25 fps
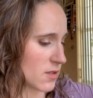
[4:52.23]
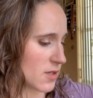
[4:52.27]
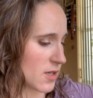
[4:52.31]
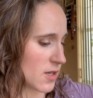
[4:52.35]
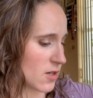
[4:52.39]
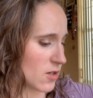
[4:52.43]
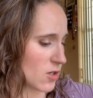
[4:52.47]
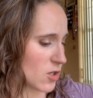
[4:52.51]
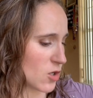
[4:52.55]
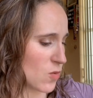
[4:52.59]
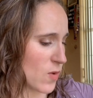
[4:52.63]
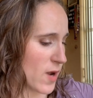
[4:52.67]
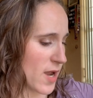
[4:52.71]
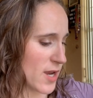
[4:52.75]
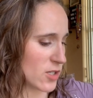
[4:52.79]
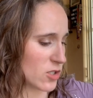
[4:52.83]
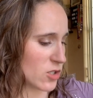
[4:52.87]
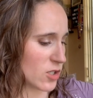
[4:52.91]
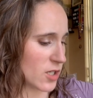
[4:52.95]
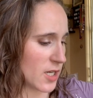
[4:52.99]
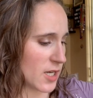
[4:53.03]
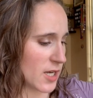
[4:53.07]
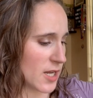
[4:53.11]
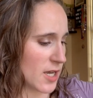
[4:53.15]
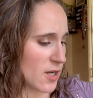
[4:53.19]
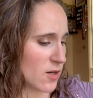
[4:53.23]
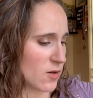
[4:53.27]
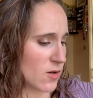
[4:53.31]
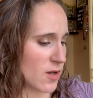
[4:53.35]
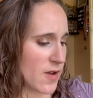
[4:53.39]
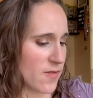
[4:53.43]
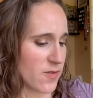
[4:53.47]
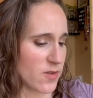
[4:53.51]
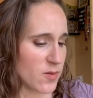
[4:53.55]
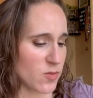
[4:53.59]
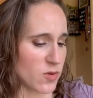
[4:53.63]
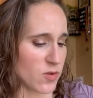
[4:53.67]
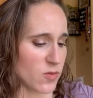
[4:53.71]
I don't know why I took it out. I'll
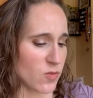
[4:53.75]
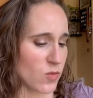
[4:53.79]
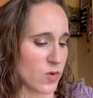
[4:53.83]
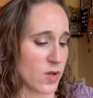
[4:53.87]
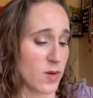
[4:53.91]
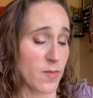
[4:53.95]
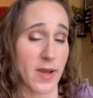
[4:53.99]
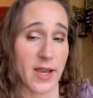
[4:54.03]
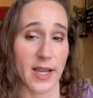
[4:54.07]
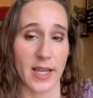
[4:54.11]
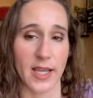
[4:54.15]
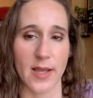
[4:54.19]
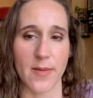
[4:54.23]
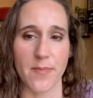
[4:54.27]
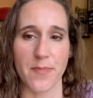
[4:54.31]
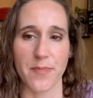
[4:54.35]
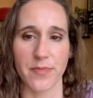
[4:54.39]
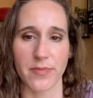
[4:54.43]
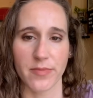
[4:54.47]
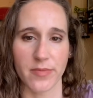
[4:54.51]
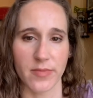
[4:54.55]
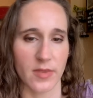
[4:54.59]
have to put one back in.